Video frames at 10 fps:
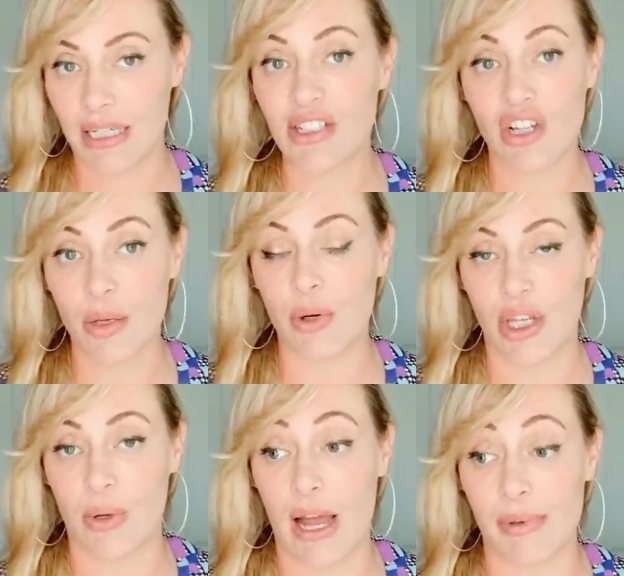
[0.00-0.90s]
It's going to bring
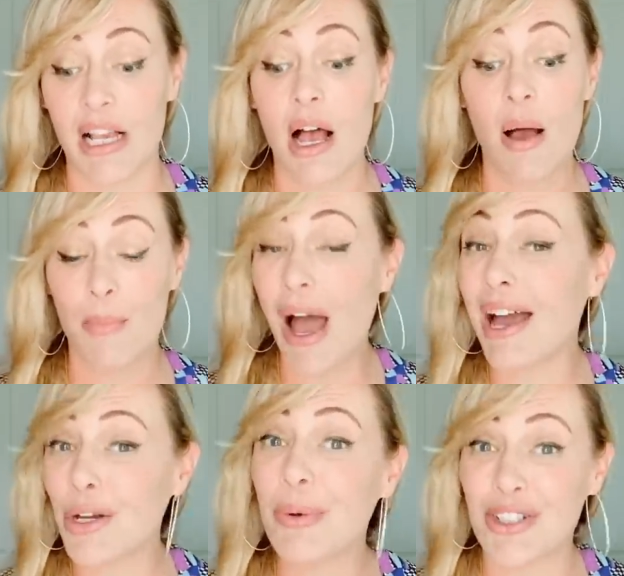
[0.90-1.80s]
you unhappiness. I
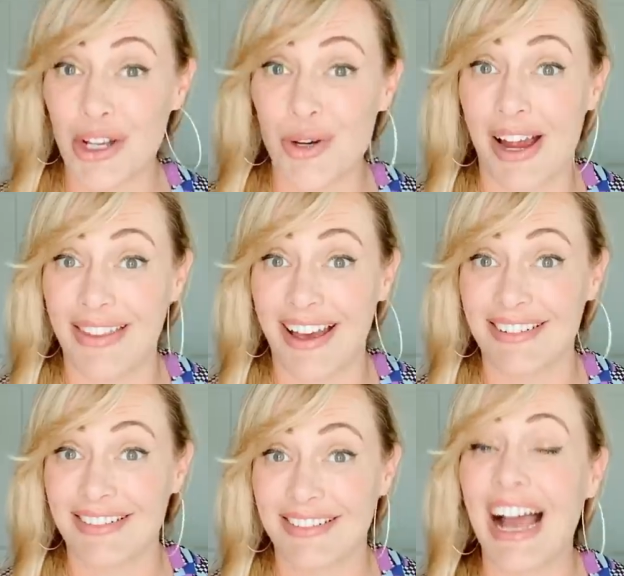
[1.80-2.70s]
know because I tried that.
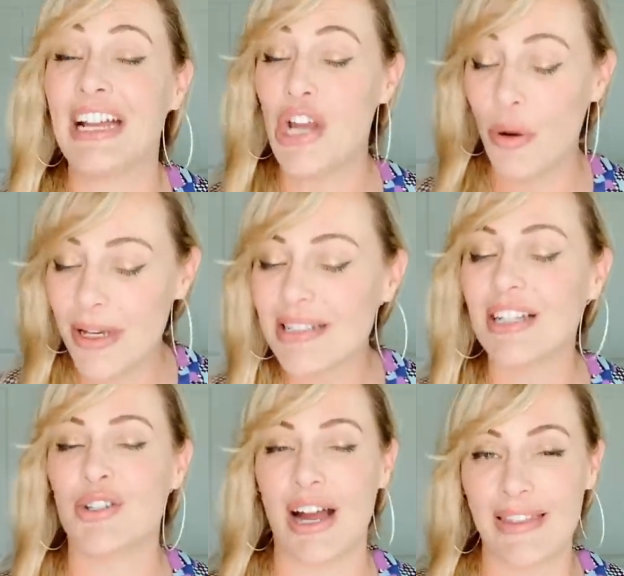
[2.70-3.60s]
I know because I
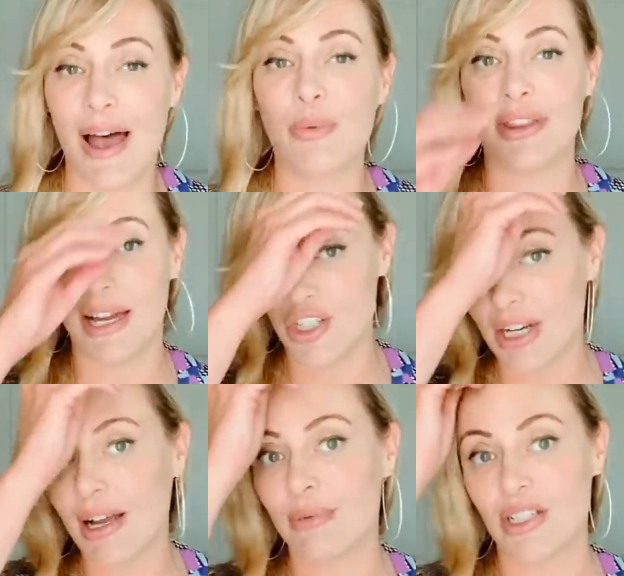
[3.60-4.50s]
tried that with that
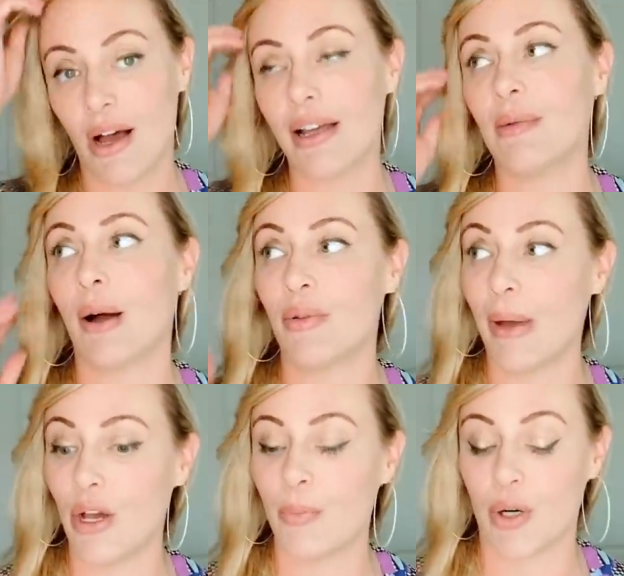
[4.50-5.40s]
chick I was talking about with
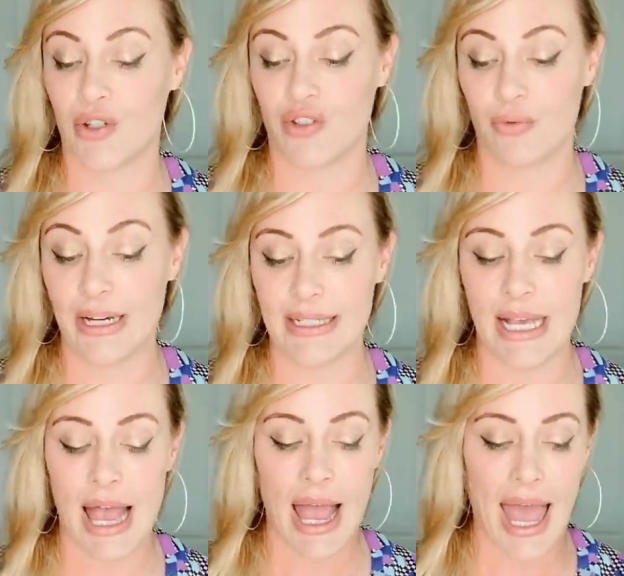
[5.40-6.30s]
my own personal Reese
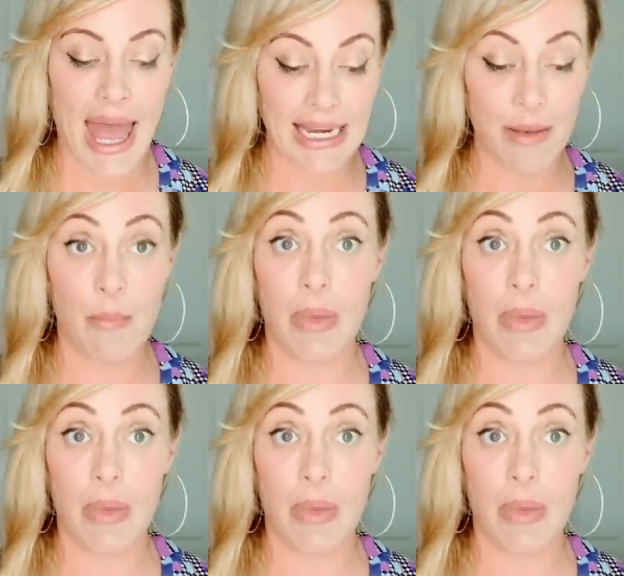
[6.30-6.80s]
and it